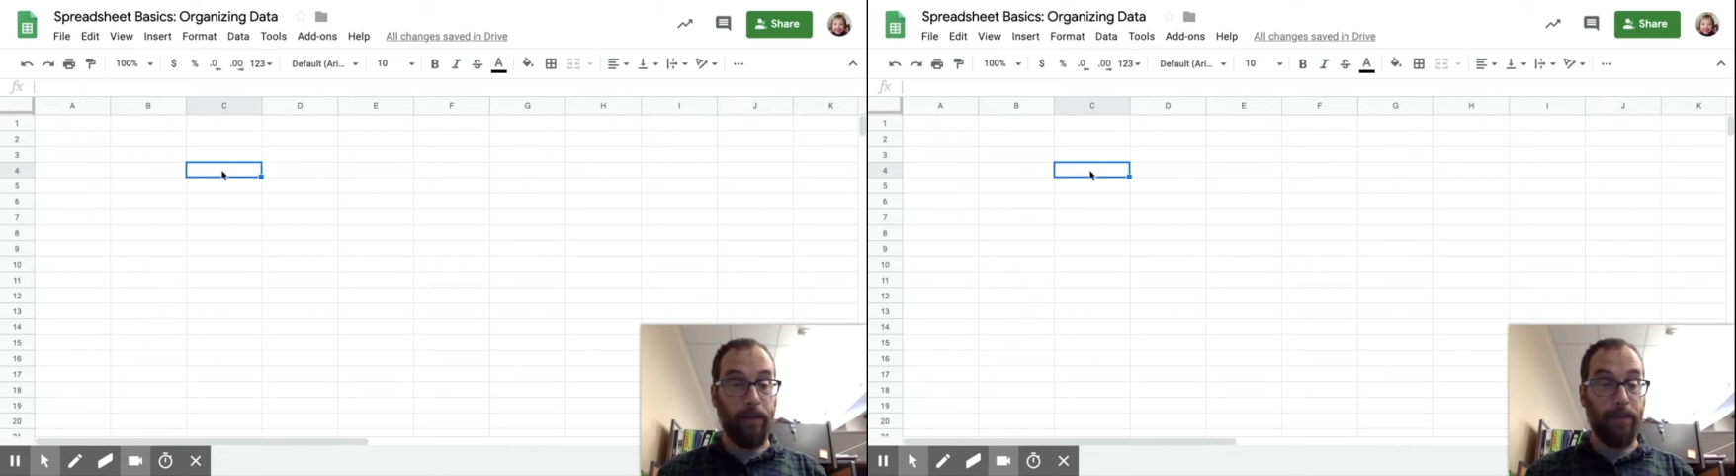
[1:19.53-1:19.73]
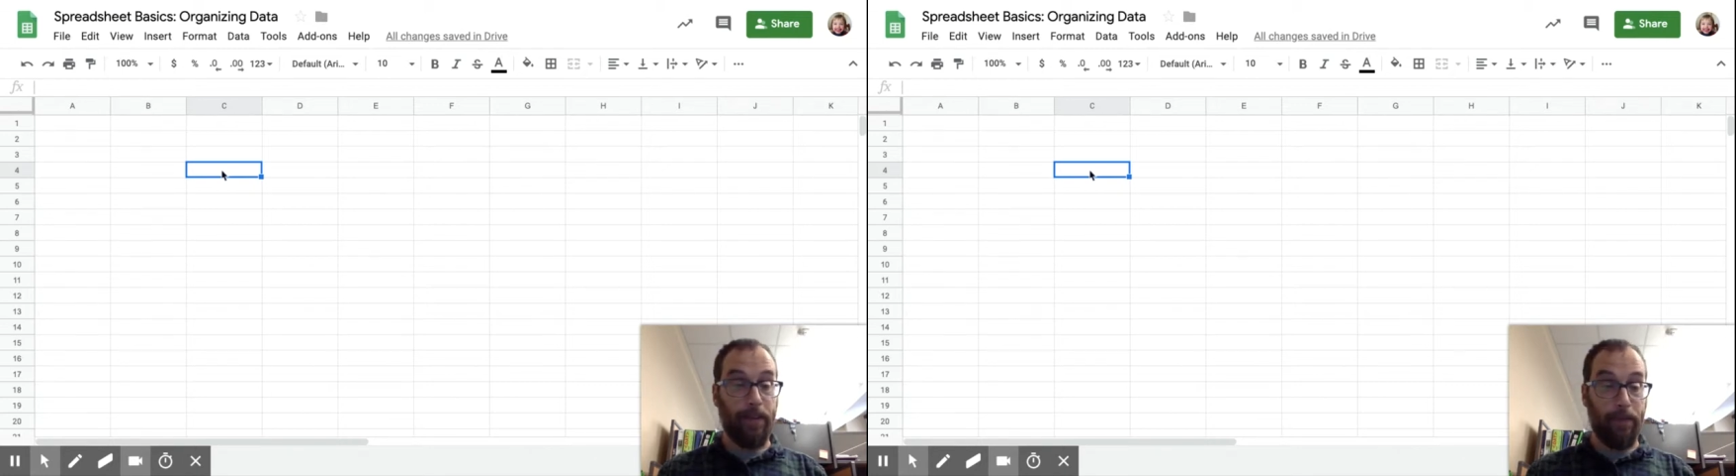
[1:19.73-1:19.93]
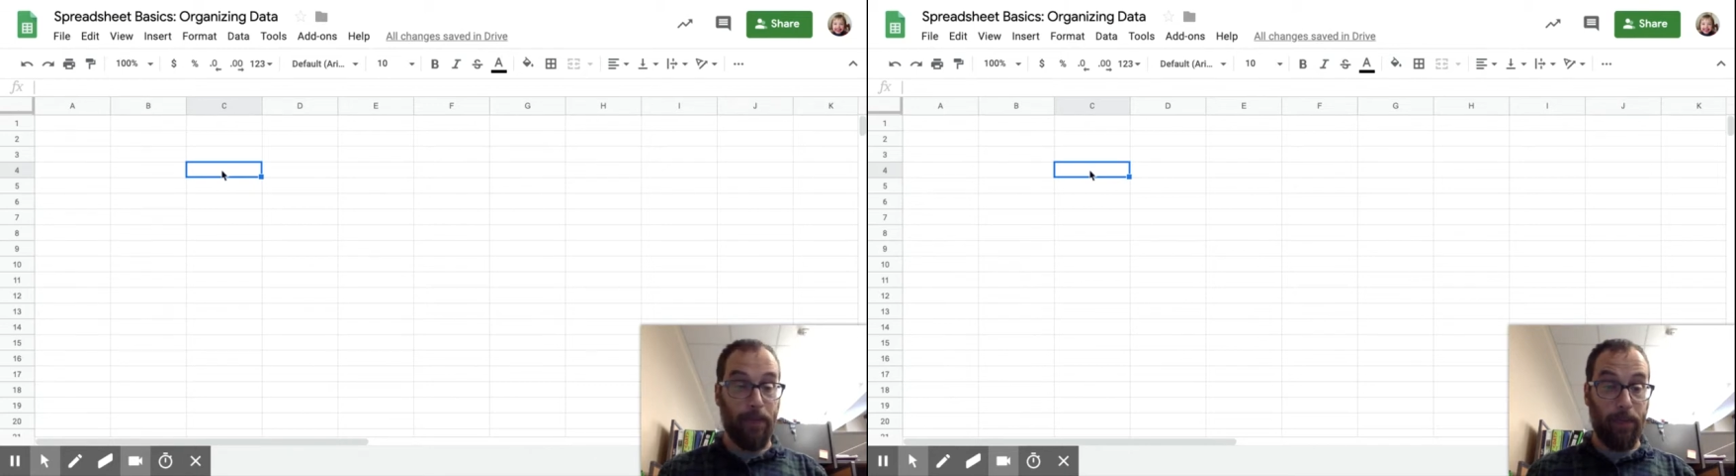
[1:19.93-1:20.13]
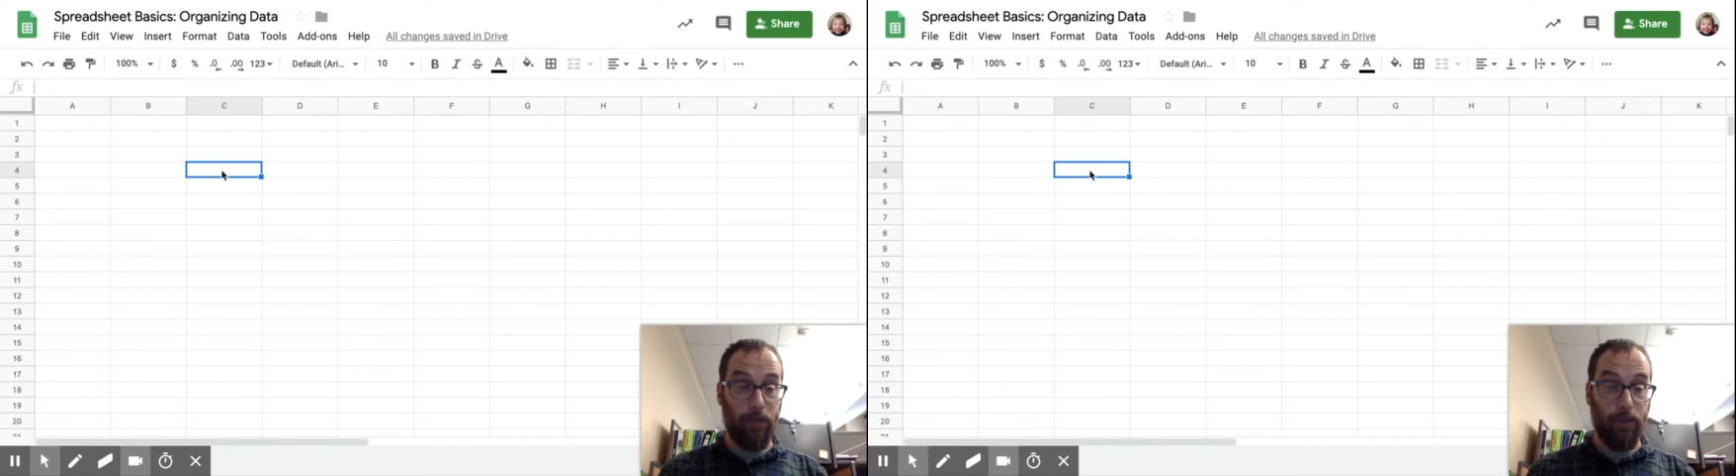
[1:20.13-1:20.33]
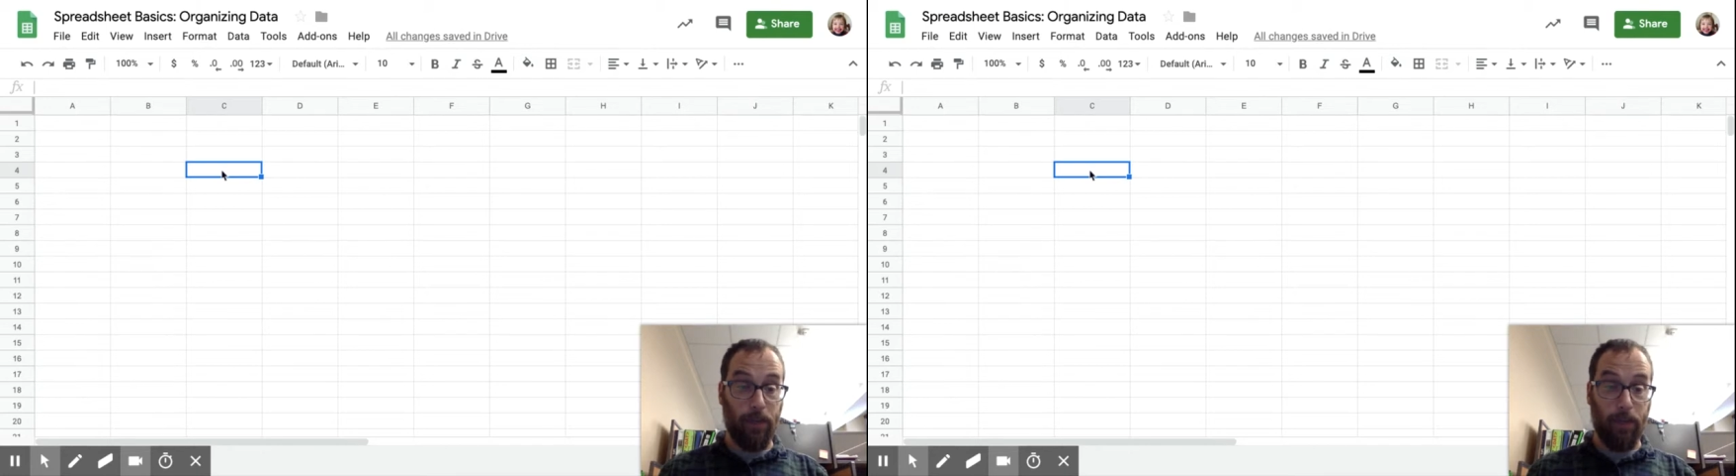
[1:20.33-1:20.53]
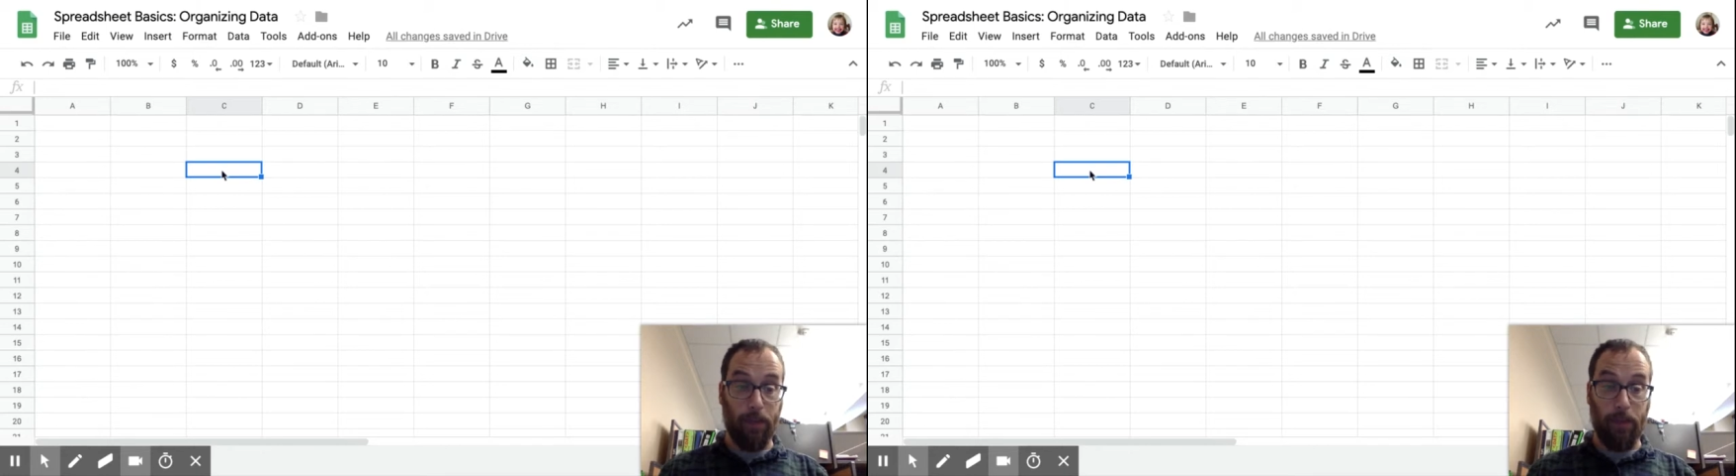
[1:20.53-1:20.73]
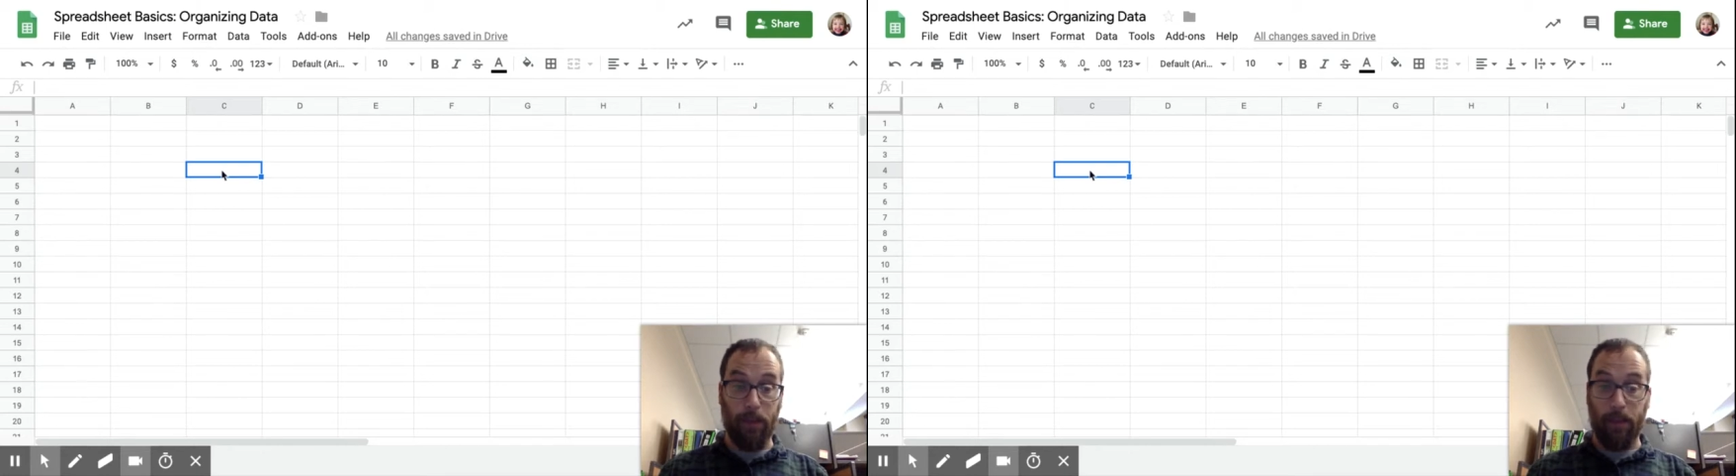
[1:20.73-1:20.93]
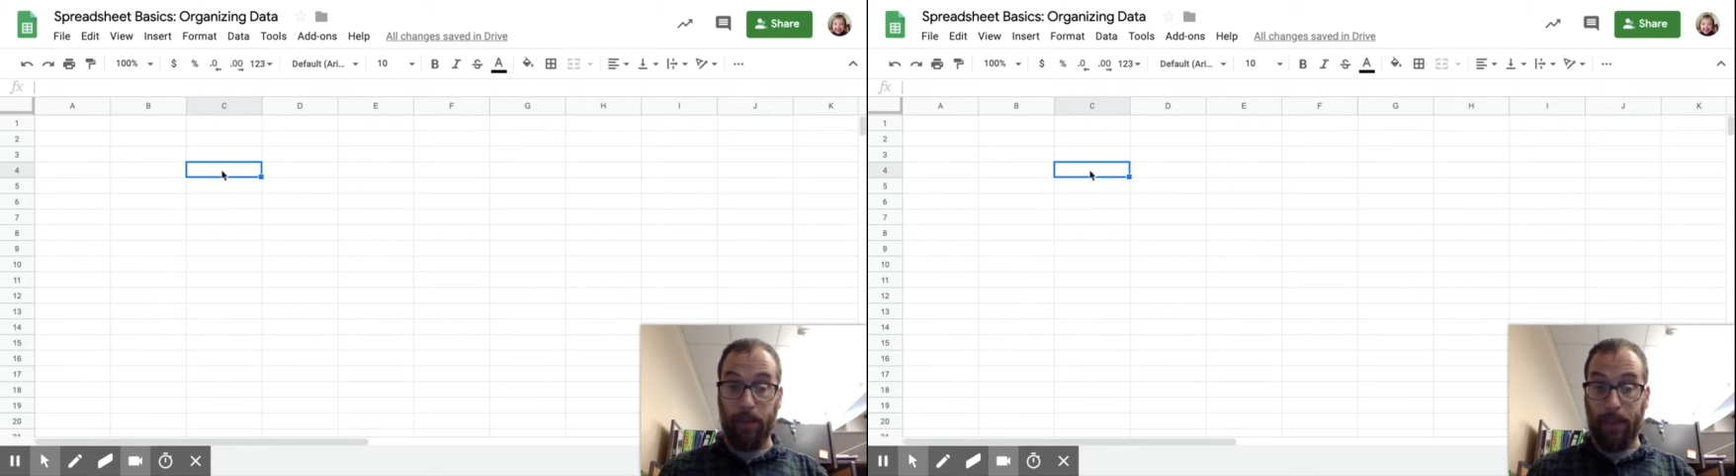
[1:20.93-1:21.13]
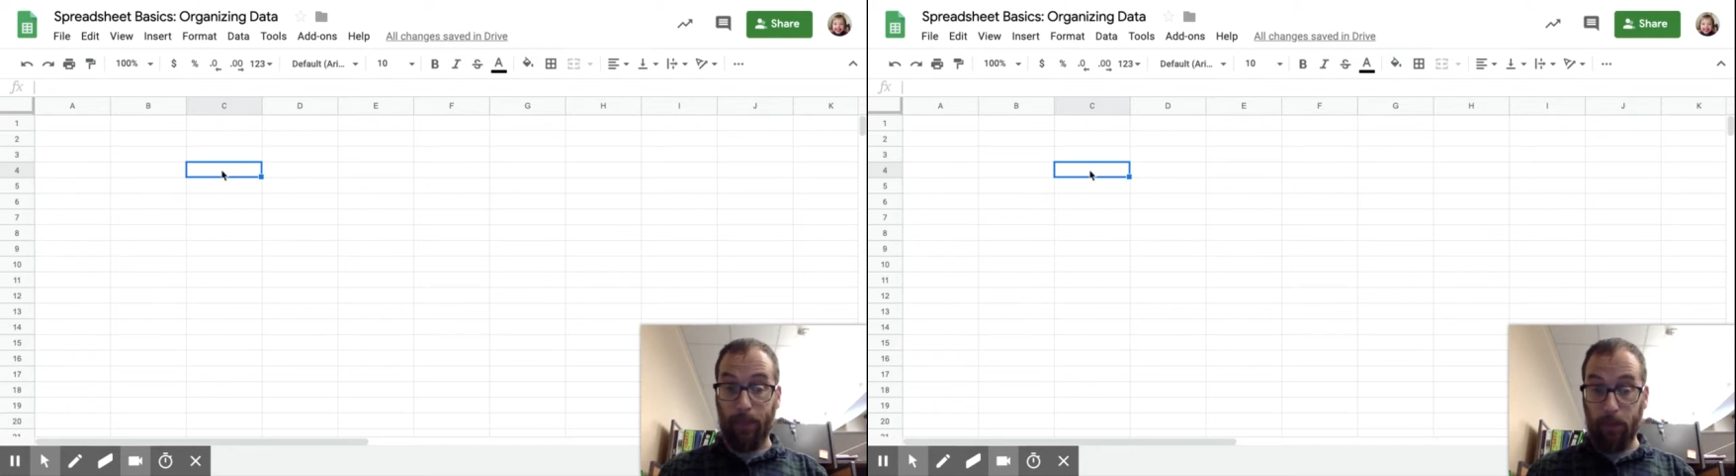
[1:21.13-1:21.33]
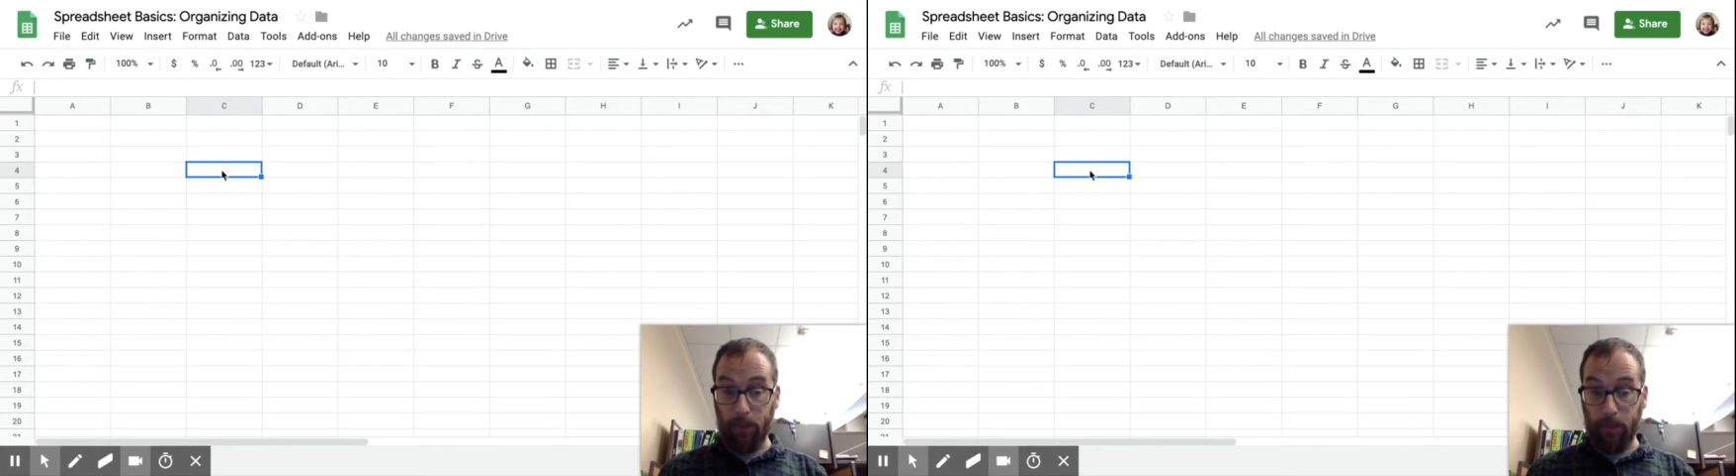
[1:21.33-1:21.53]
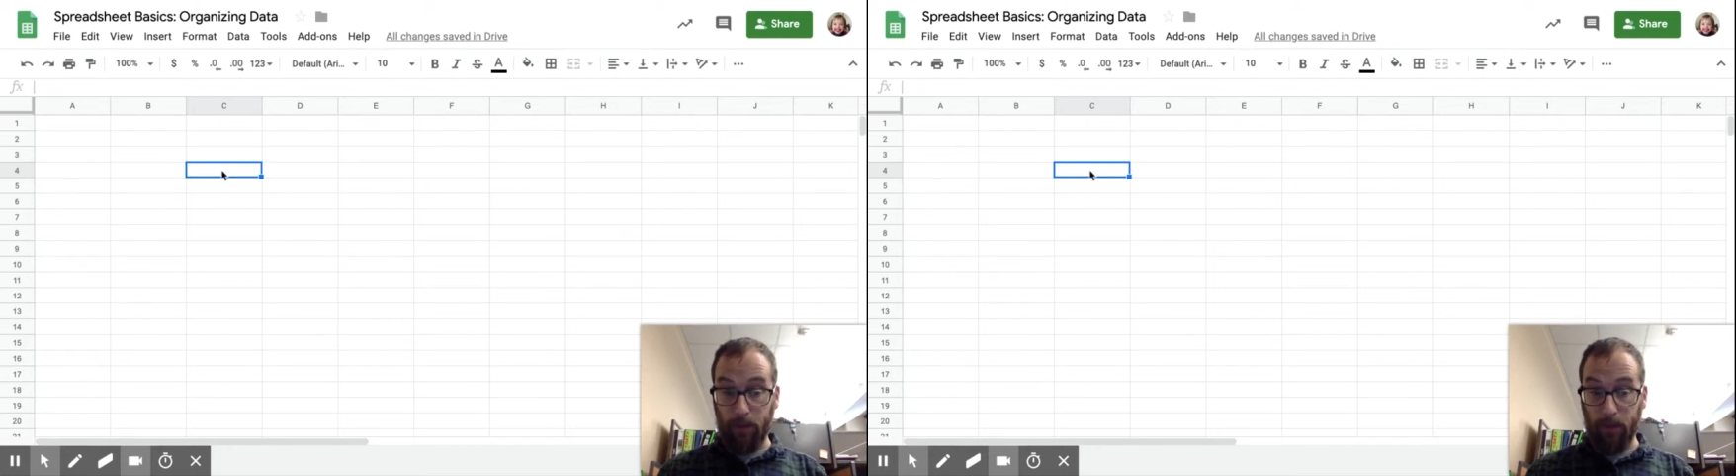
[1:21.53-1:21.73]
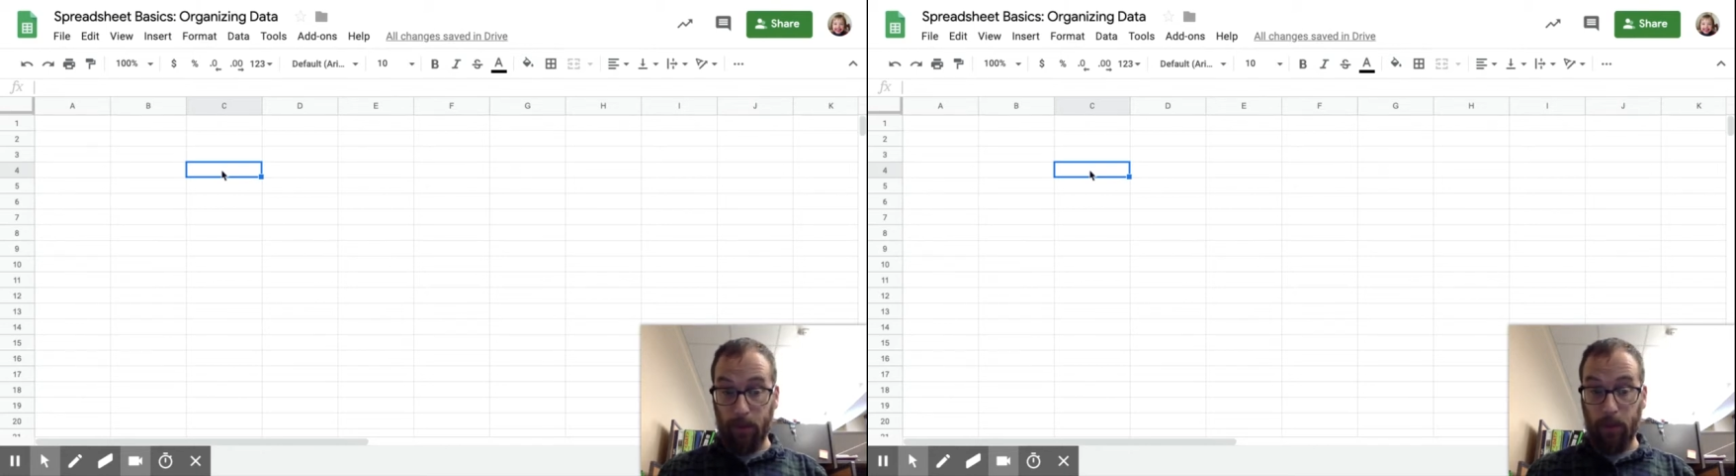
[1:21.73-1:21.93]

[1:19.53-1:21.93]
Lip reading: Sometimes you're typing labels